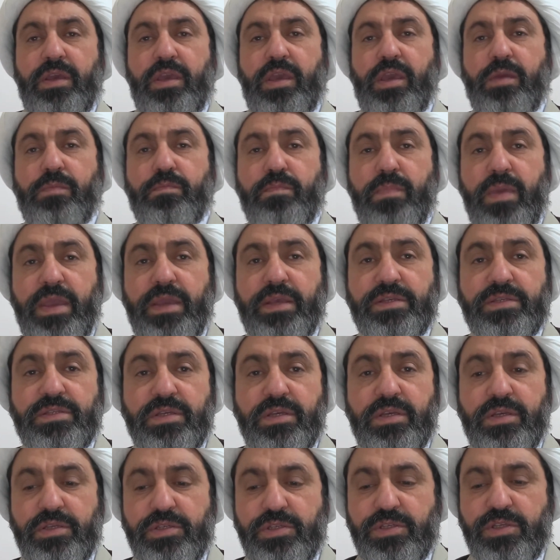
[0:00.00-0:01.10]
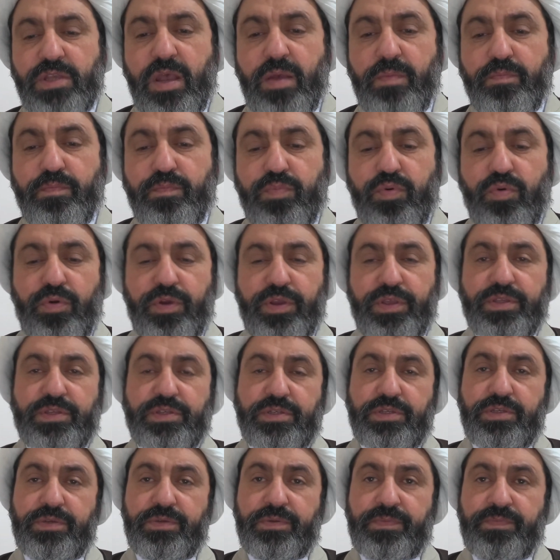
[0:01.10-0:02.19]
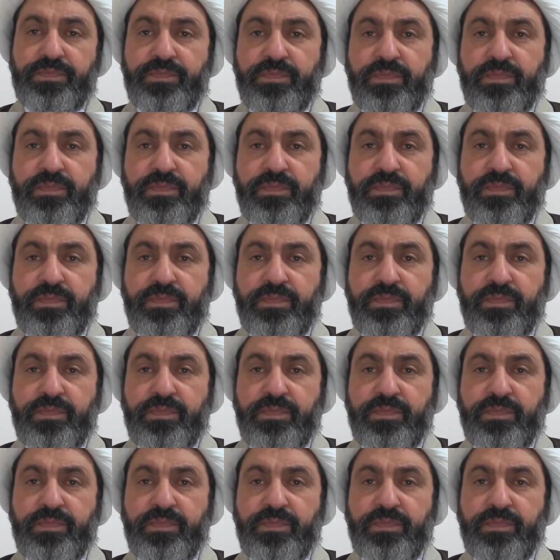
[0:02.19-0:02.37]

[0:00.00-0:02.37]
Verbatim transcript: he makes some points.